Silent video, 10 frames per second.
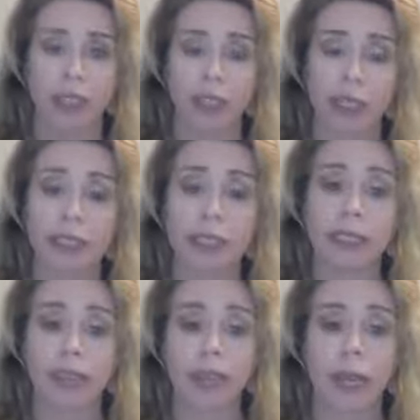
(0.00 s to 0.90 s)
You're going to see
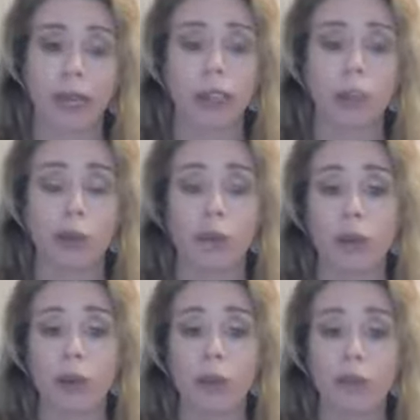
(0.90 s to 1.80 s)
that you're paying the
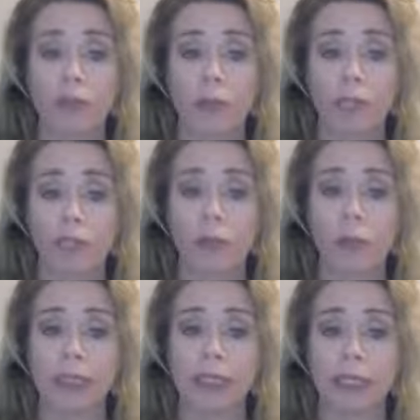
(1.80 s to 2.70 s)
12b1 fee, which is
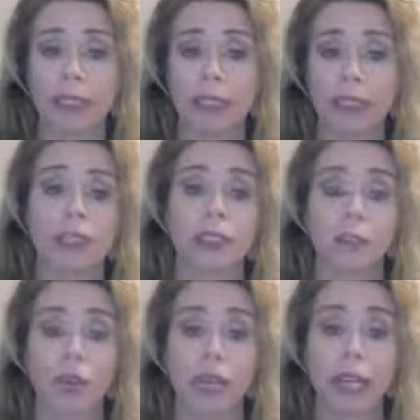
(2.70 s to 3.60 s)
0.6 to
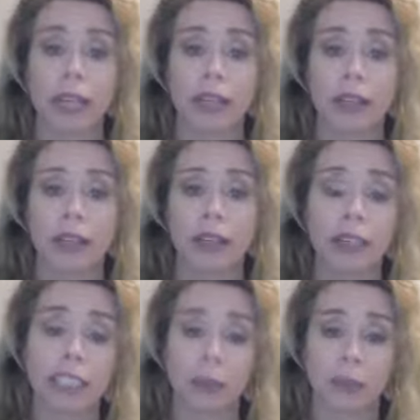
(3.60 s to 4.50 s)
0.8.
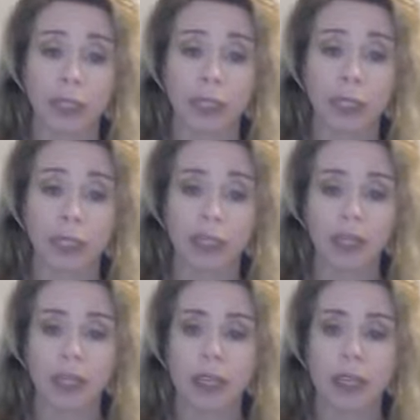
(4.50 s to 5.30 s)
That's what you'll see.